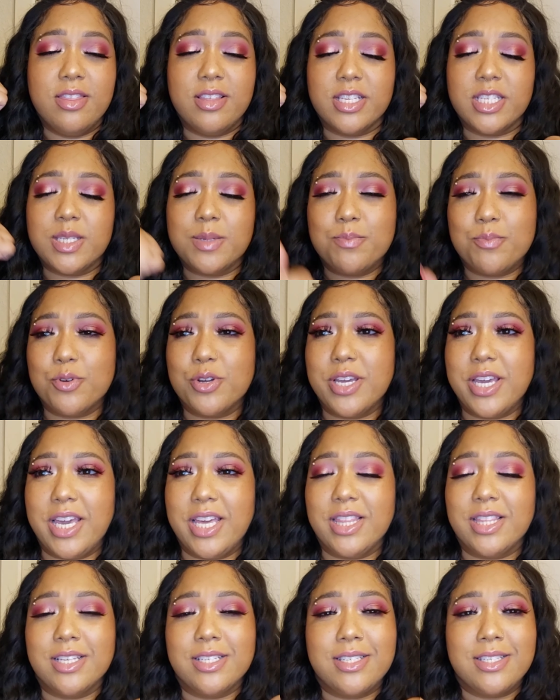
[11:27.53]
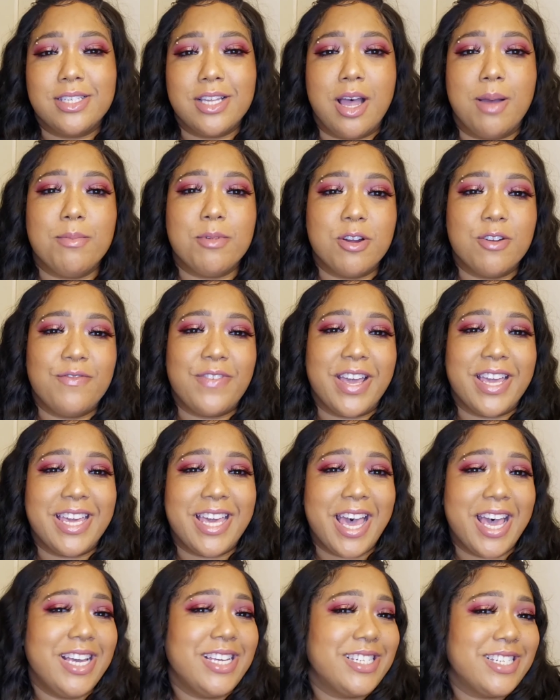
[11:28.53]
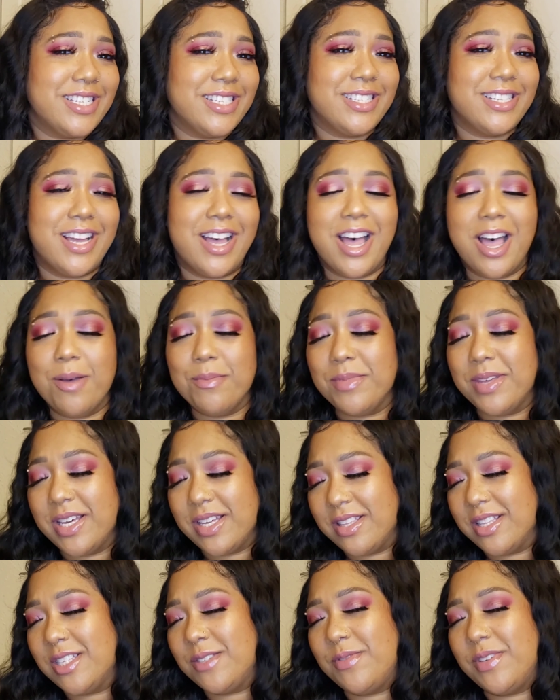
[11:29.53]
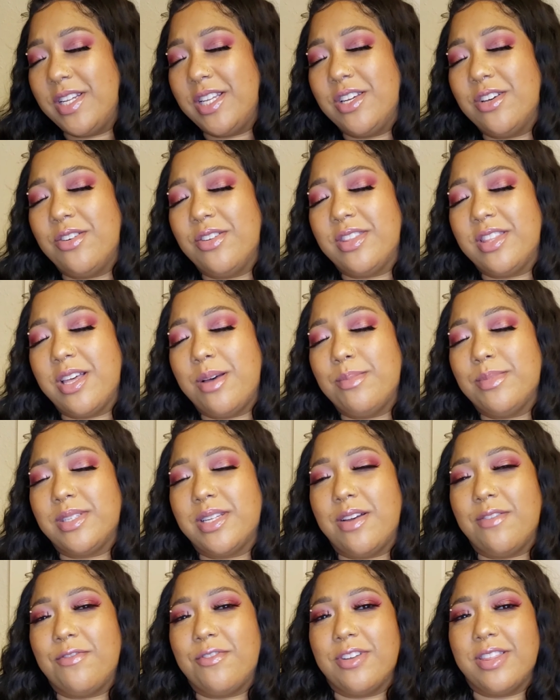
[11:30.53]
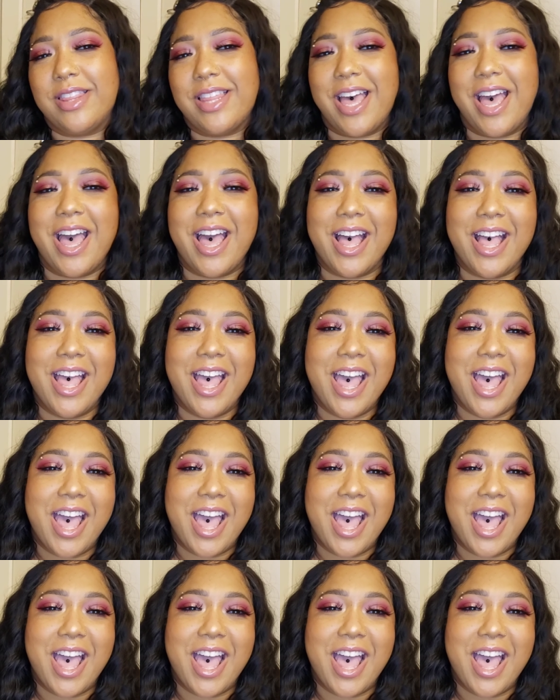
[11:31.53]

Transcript: the spring, the summer, vacation time. Give this video a thumbs up for that.